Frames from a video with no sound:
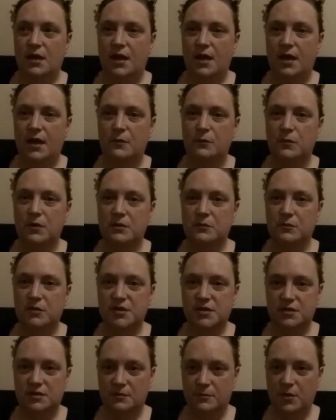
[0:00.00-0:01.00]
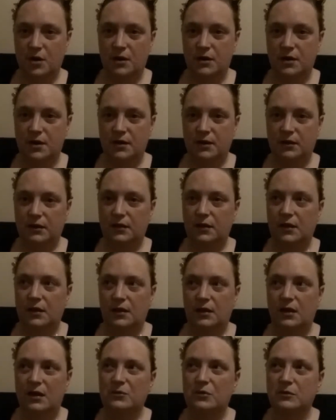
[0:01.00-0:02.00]
and one was a demonic.
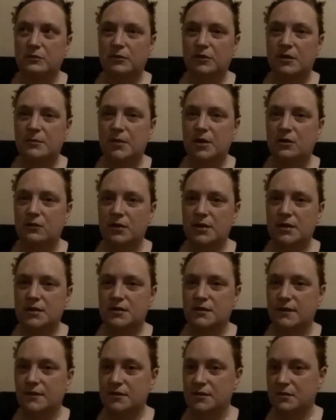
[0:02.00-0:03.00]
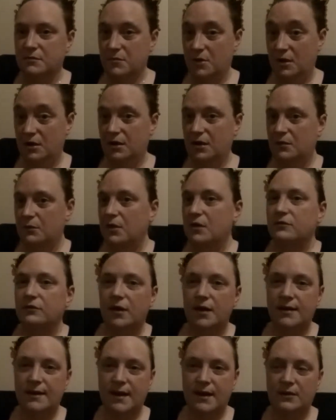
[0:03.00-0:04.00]
I won't really be going into the demonic one
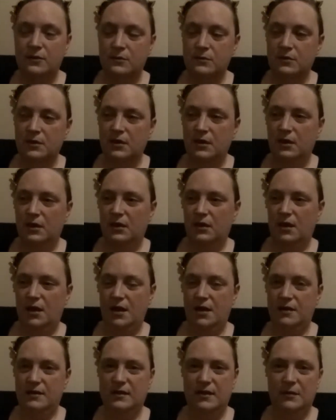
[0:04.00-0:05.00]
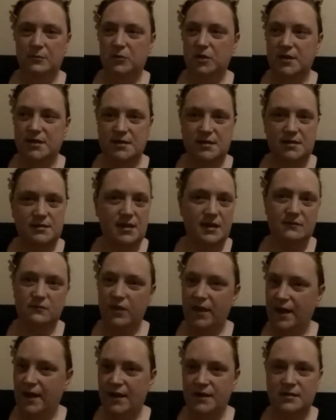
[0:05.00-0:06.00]
right now. I'm going to save
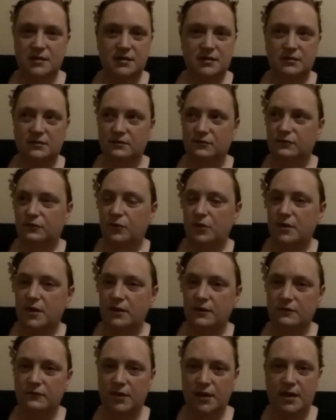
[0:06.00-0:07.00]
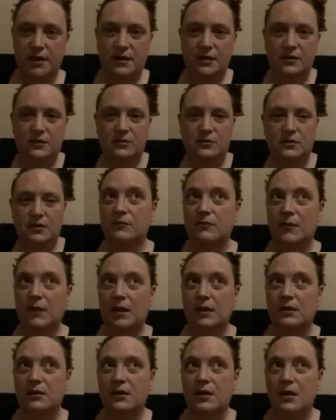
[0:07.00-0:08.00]
that for another video.
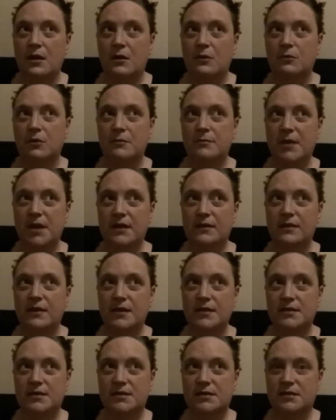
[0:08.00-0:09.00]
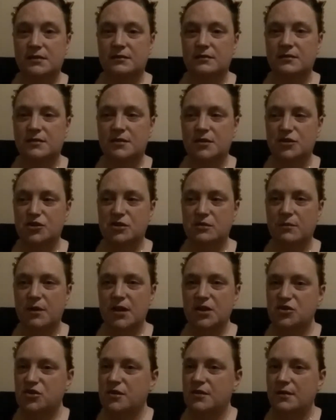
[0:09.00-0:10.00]
What made this
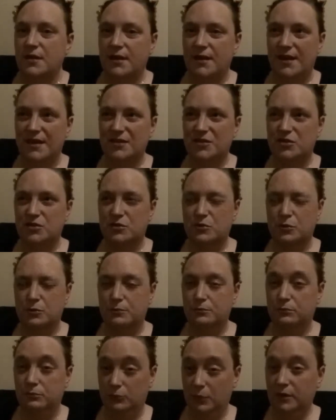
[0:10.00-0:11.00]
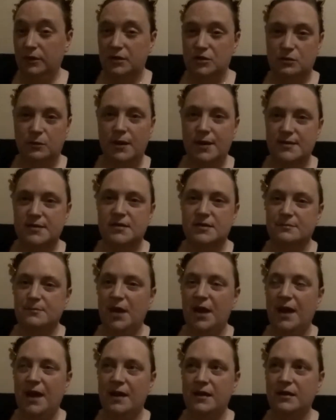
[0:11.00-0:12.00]
situation, I guess, really twice as
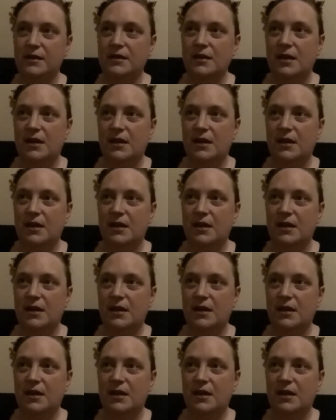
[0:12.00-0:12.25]
bad